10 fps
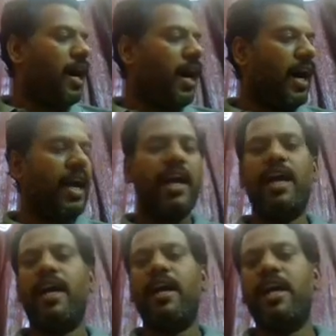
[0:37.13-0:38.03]
I-
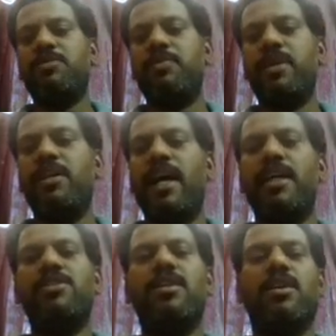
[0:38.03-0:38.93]
as per the
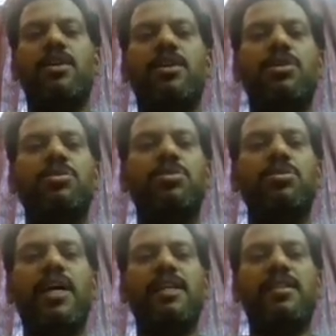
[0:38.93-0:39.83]
answer to
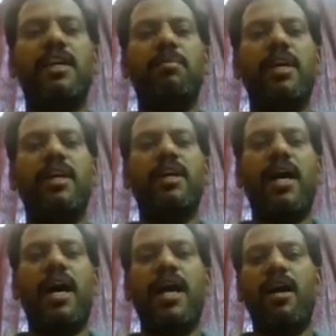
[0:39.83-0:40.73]
the assignment,
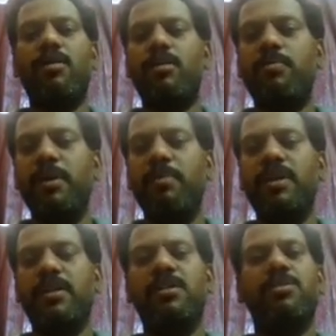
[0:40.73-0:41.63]
I have
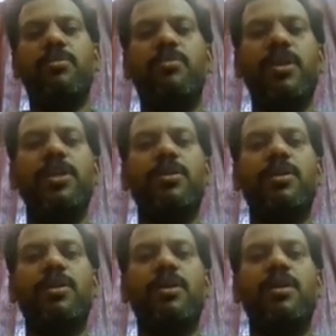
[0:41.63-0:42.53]
prepared this
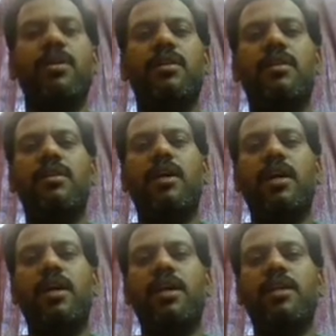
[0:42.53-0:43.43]
video
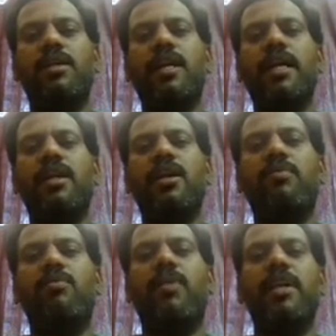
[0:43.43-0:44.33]
under the title
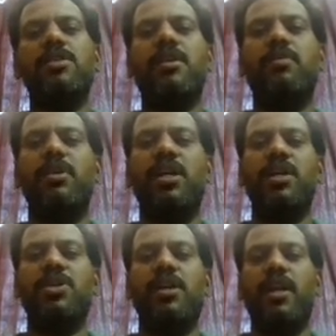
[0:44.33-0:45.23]
of what is
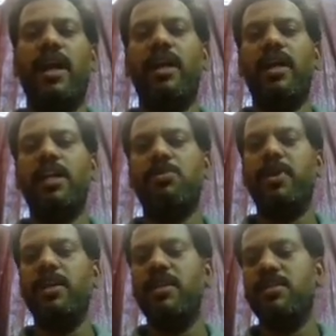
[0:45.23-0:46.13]
communication and
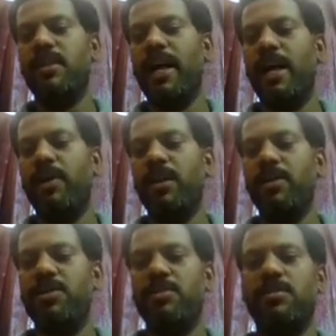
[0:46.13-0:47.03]
explain its
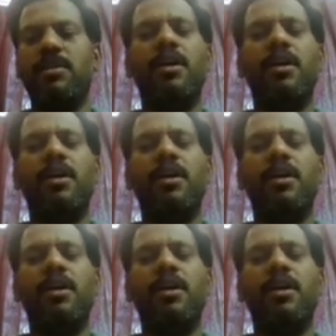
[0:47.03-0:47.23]
advantages.